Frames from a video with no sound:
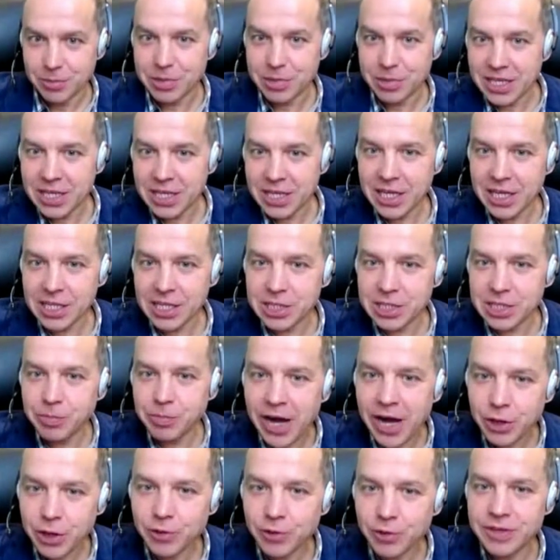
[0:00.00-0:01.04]
But in
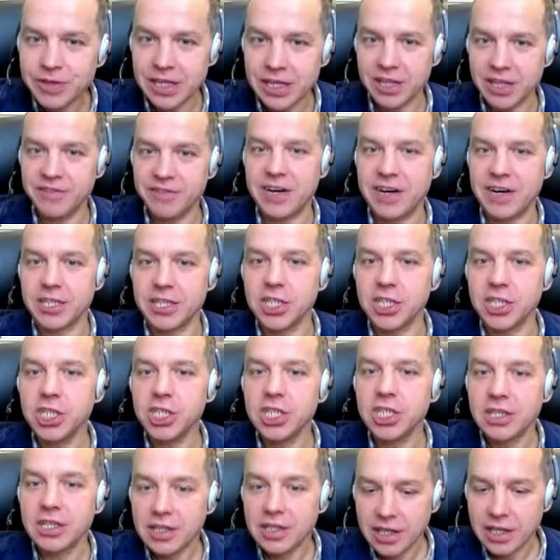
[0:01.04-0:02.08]
spite of that
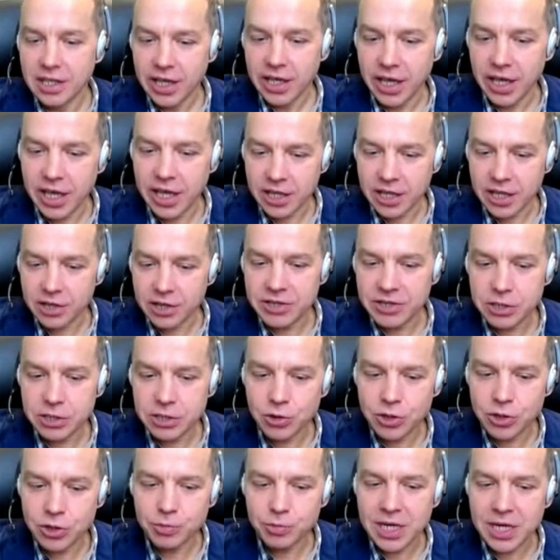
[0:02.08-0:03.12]
advantage, again, there is
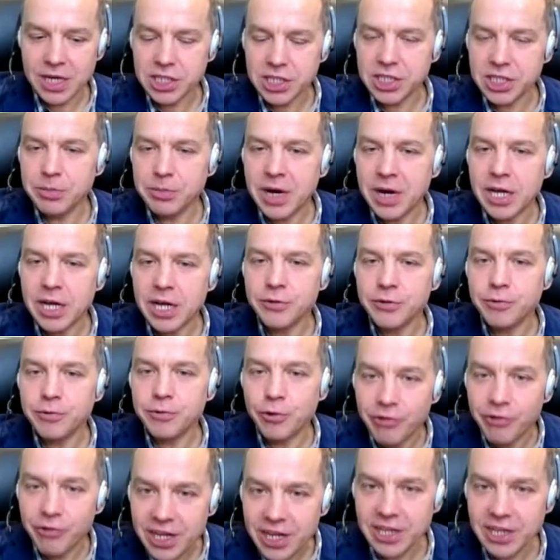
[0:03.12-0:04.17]
not much demand
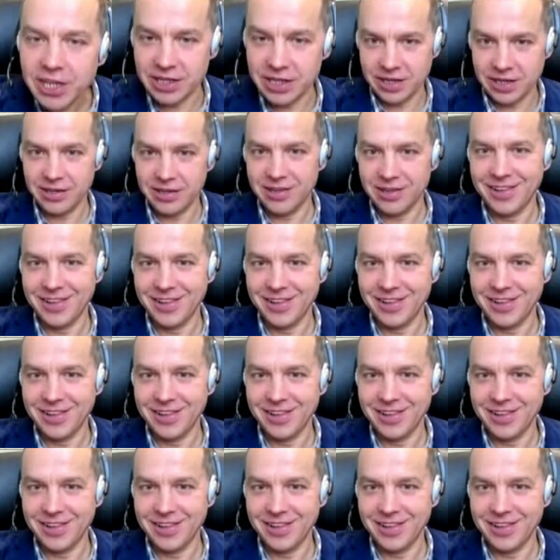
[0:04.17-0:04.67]
for reading that.